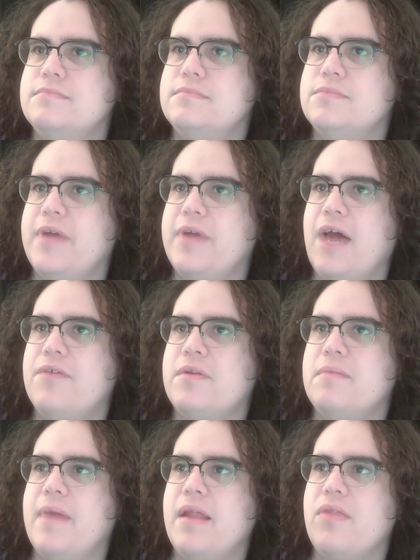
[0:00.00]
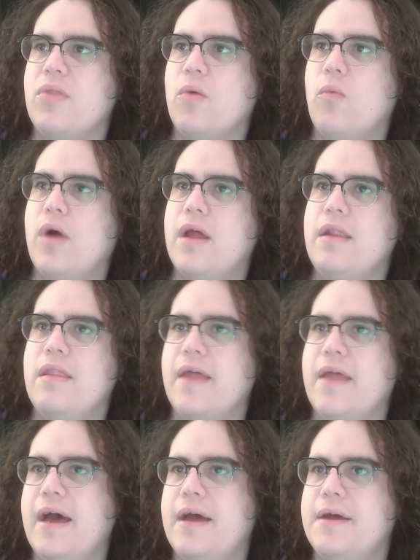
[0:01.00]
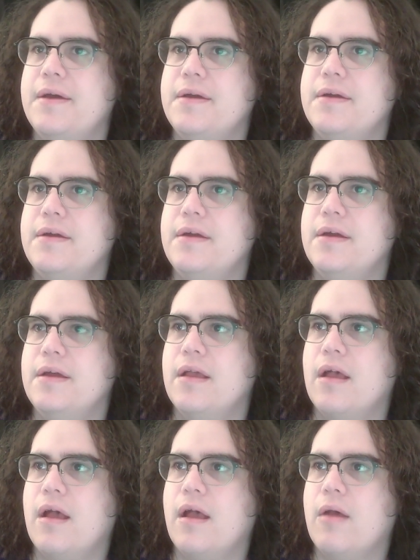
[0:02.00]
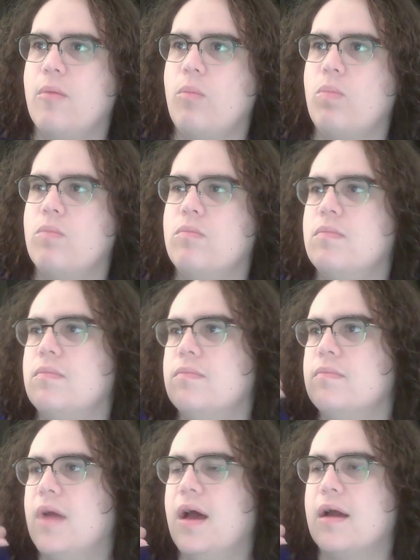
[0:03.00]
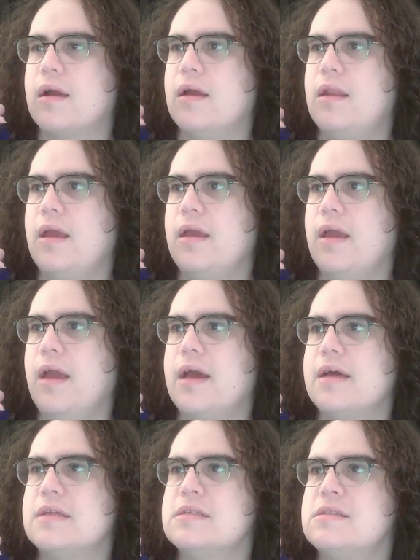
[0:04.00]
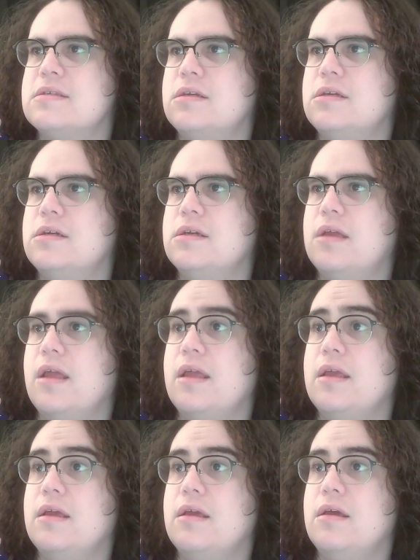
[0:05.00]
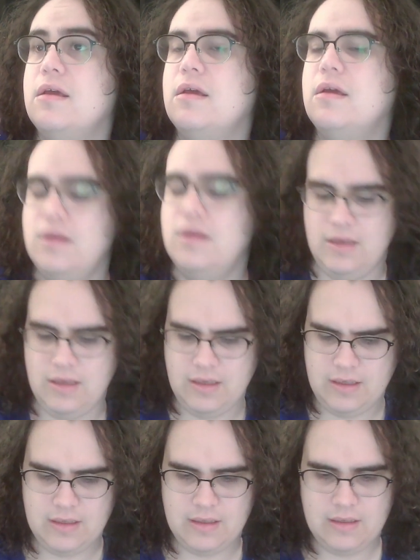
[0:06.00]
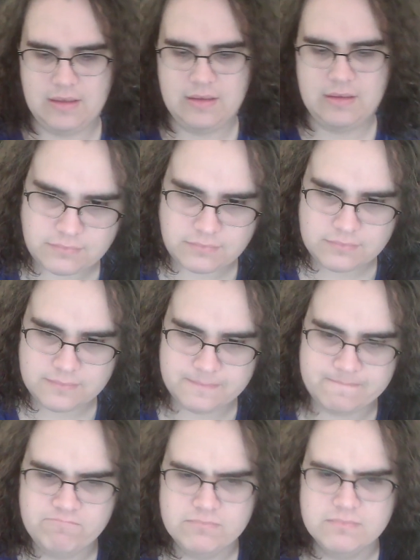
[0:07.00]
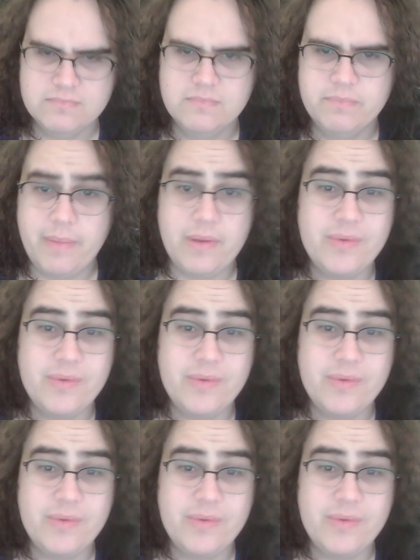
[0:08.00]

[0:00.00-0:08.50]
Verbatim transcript: we haven't met the one that um Akane has. Uh Maybe we